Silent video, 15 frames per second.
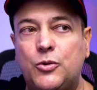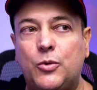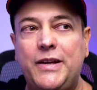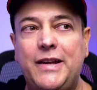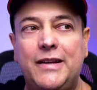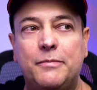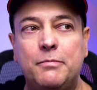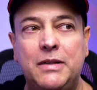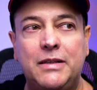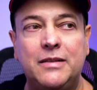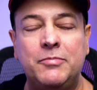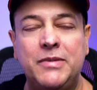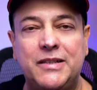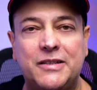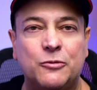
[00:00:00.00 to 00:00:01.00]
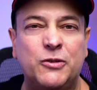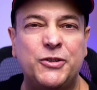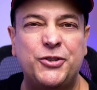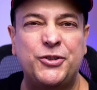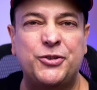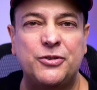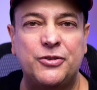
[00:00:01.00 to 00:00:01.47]
28 millimeter,
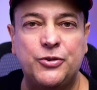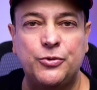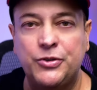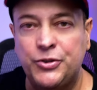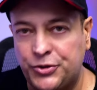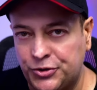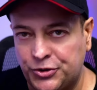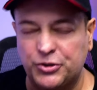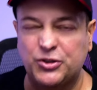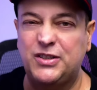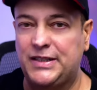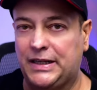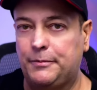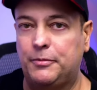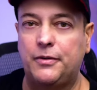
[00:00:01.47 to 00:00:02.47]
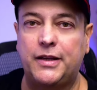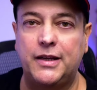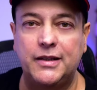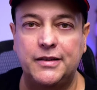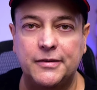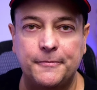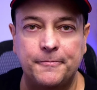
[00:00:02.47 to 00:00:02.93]
what you should do is you should double
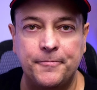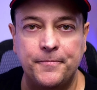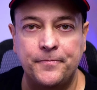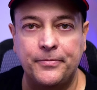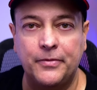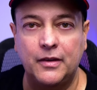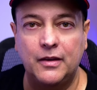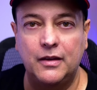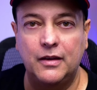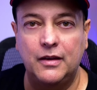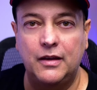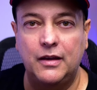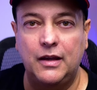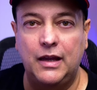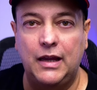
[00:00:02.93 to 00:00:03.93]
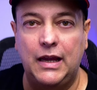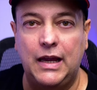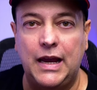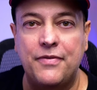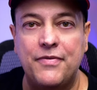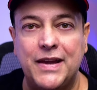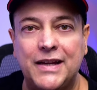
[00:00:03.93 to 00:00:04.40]
that.
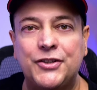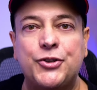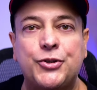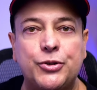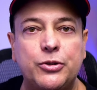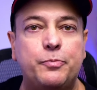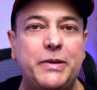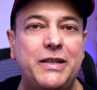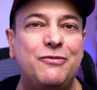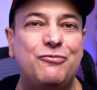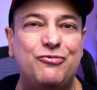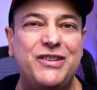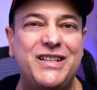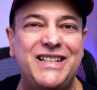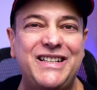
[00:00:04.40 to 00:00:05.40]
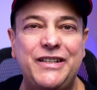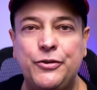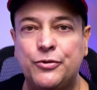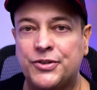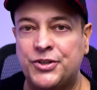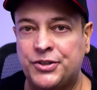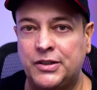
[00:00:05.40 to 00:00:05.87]
And that should be really
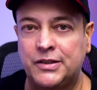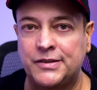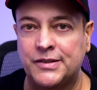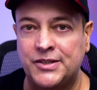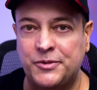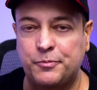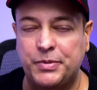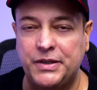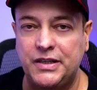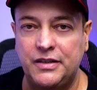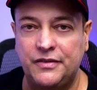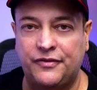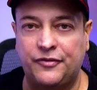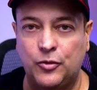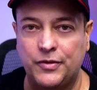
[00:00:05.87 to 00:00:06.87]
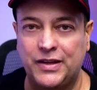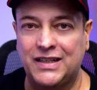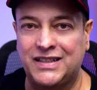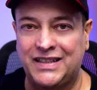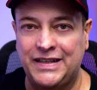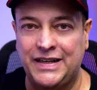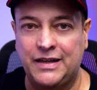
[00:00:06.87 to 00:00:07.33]
your shutter speed for
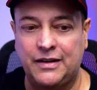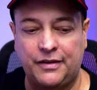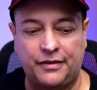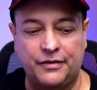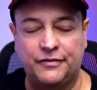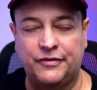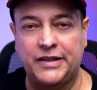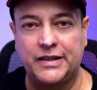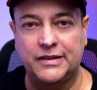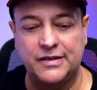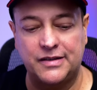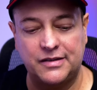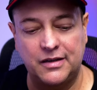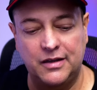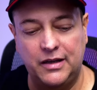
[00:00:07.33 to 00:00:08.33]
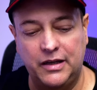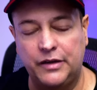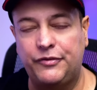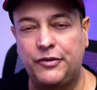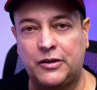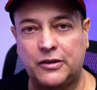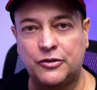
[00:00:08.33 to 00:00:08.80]
that length of lens.
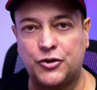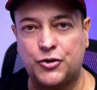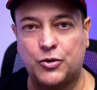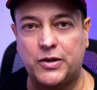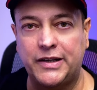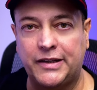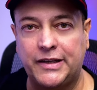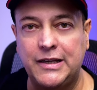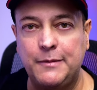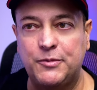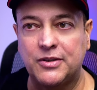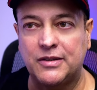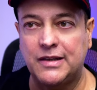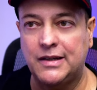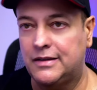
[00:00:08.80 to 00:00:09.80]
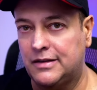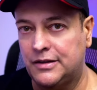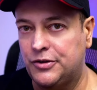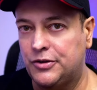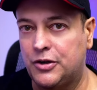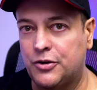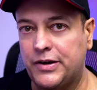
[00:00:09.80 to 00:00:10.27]
If you can try and keep to that,
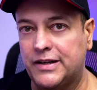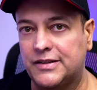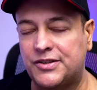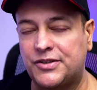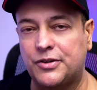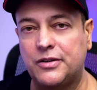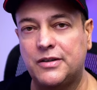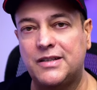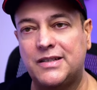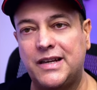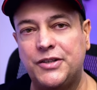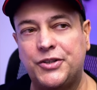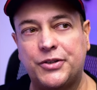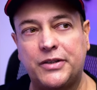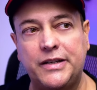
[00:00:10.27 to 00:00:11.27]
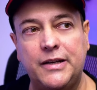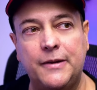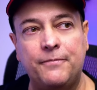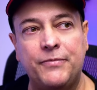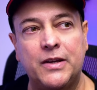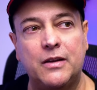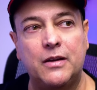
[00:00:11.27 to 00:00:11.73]
then you're great. So essentially,
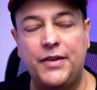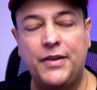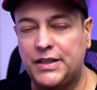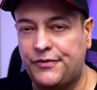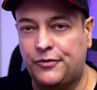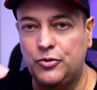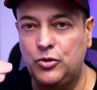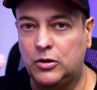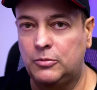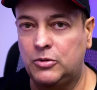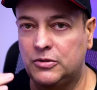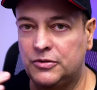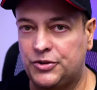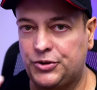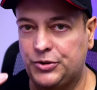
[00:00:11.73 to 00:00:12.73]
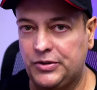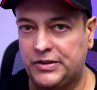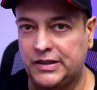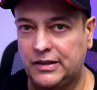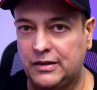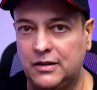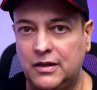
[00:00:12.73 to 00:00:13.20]
that's for normal
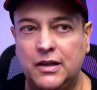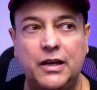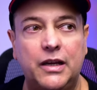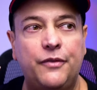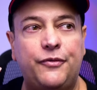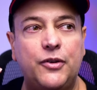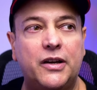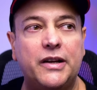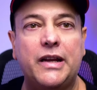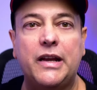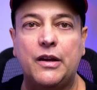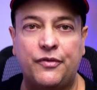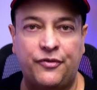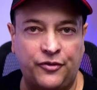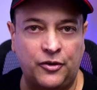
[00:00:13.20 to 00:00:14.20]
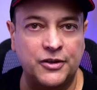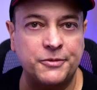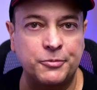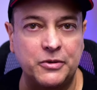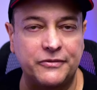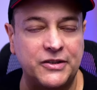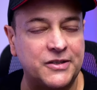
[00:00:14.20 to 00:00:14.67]
shooting. If you're going to have
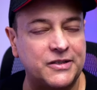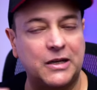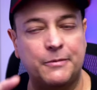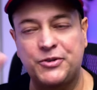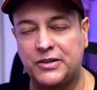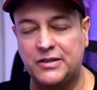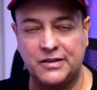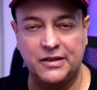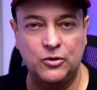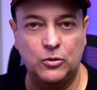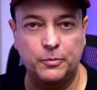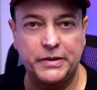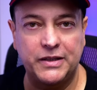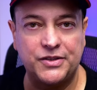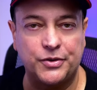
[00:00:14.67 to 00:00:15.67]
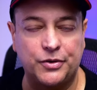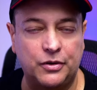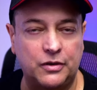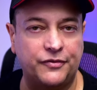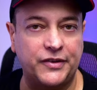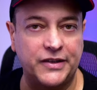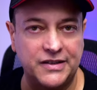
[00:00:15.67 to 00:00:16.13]
fast moving subjects, then all bets are
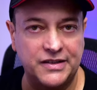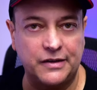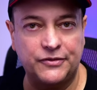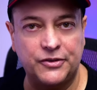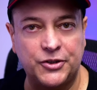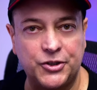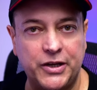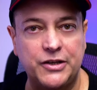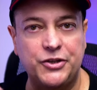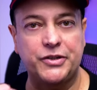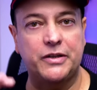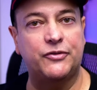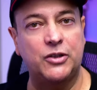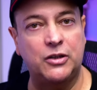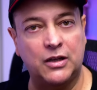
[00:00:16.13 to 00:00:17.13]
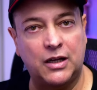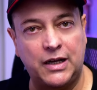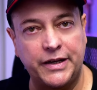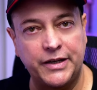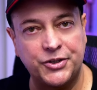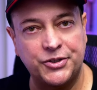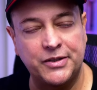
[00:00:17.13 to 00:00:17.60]
off. Things have to change. You have to go to
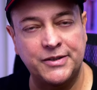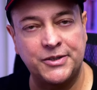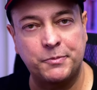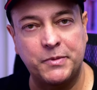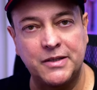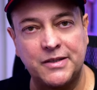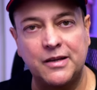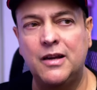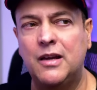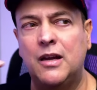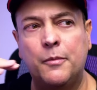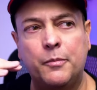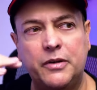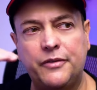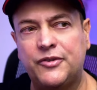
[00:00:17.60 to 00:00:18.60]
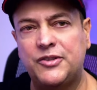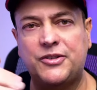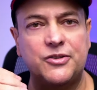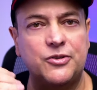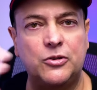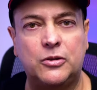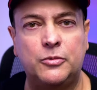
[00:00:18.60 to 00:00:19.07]
higher shutter speeds. But if it's
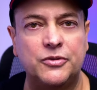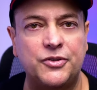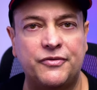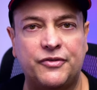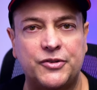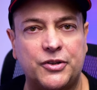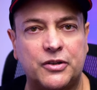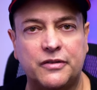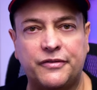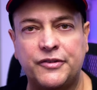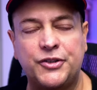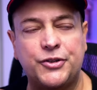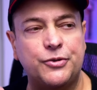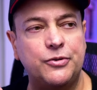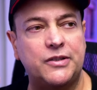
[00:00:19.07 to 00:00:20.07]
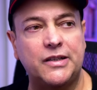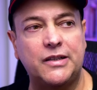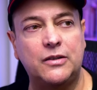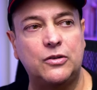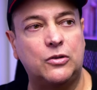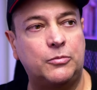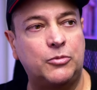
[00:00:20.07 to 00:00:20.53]
just normal photography
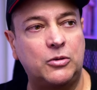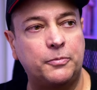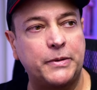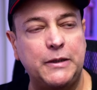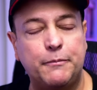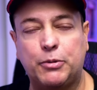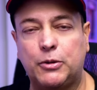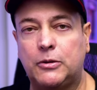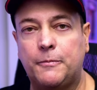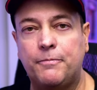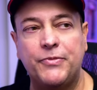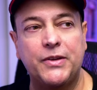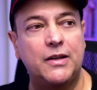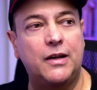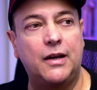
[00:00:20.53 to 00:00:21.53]
shooting, normal people,